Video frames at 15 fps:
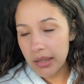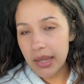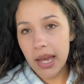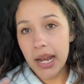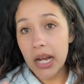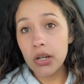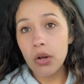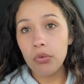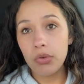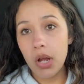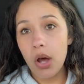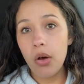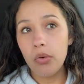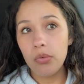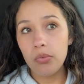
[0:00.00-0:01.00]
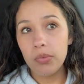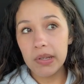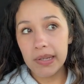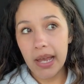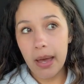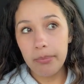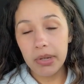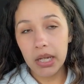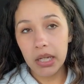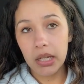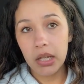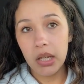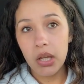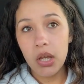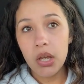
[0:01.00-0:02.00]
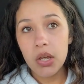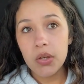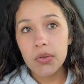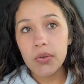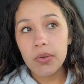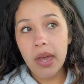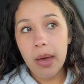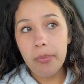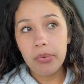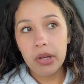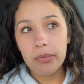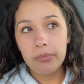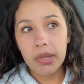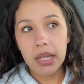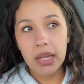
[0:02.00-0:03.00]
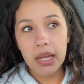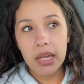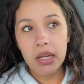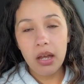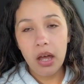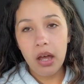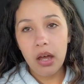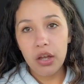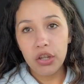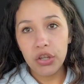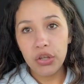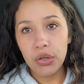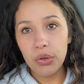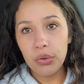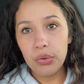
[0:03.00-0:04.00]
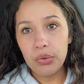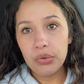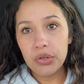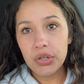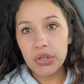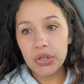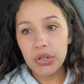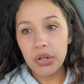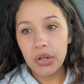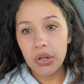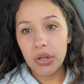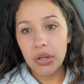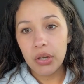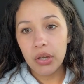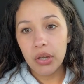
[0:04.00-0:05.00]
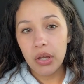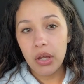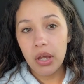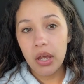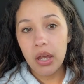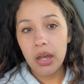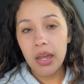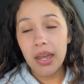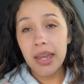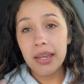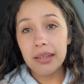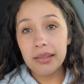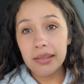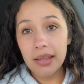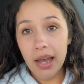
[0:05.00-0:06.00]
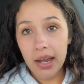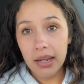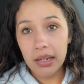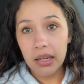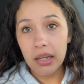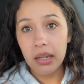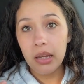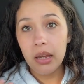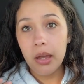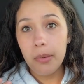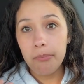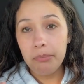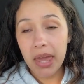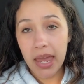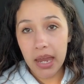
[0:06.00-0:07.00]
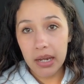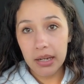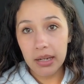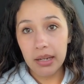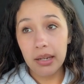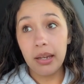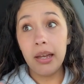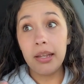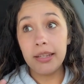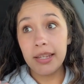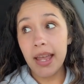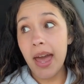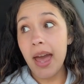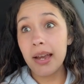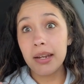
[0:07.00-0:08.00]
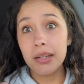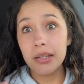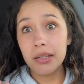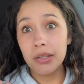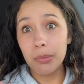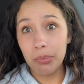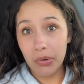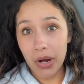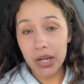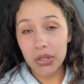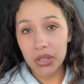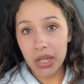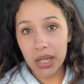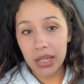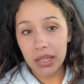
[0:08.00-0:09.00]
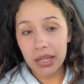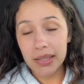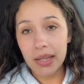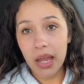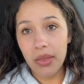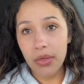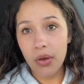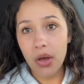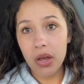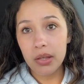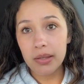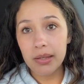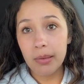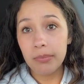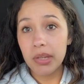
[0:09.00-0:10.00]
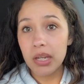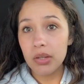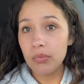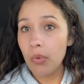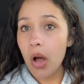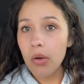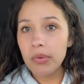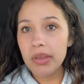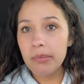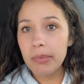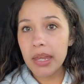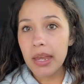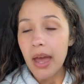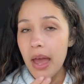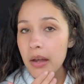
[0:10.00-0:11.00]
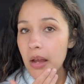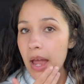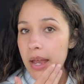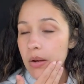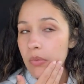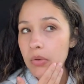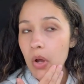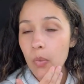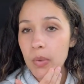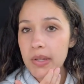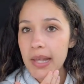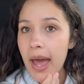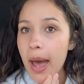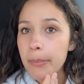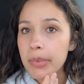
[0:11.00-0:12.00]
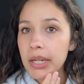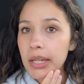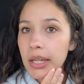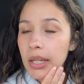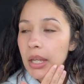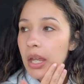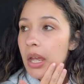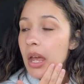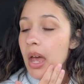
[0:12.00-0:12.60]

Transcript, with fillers: That I don't know what's happening. So that put me in a huge anxiety, panic attack, depression, because I thought something's wrong with me. I, I don't know what's happening.